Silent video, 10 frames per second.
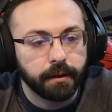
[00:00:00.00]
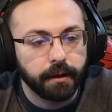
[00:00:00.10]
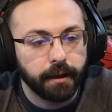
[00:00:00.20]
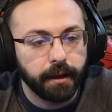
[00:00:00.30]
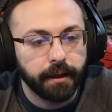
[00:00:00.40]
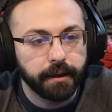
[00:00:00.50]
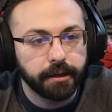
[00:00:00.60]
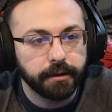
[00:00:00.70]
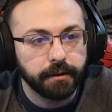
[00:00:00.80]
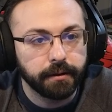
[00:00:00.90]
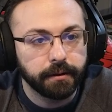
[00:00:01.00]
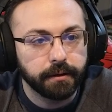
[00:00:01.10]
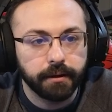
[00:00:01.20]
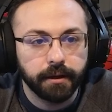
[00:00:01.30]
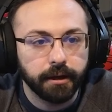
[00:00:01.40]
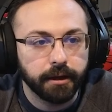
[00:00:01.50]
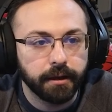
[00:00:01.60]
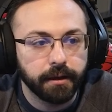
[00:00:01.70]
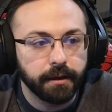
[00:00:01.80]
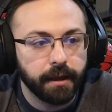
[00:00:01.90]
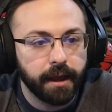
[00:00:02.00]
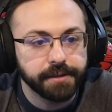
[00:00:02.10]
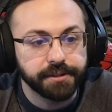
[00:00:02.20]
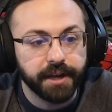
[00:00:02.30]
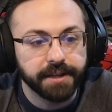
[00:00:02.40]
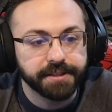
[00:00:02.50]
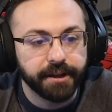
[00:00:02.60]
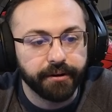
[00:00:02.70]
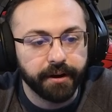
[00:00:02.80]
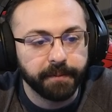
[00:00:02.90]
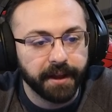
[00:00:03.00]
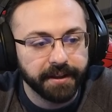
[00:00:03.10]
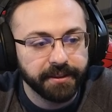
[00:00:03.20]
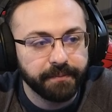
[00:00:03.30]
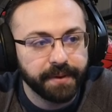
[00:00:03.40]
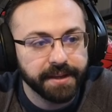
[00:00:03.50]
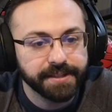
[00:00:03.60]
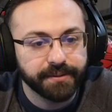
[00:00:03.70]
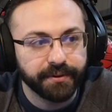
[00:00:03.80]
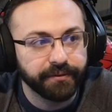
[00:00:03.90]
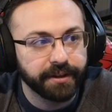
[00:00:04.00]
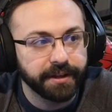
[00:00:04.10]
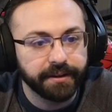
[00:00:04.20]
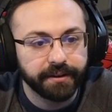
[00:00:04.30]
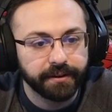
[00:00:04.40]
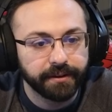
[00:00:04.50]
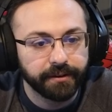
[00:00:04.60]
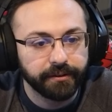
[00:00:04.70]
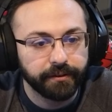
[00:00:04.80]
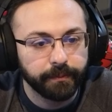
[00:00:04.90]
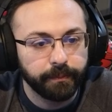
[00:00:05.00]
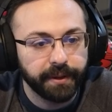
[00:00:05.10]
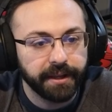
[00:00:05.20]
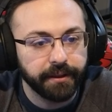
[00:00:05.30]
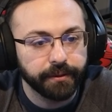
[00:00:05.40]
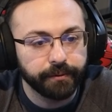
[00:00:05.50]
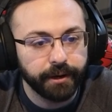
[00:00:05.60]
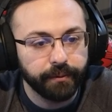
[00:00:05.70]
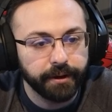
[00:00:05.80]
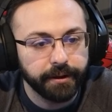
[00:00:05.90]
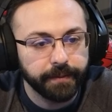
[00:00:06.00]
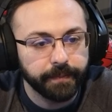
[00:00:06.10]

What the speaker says: And as you guys know, I'm not the best with, like, picking the right way.